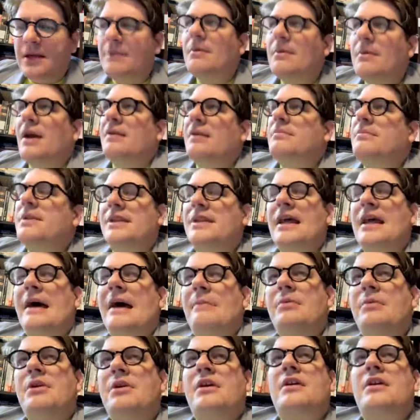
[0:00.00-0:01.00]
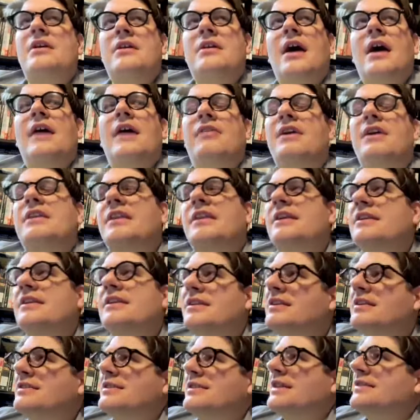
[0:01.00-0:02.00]
It might have been that book. I think that
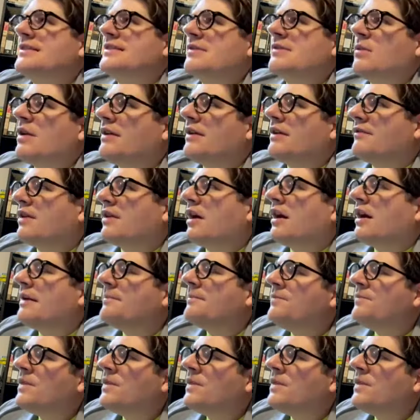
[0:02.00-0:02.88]
because that's the one I've got.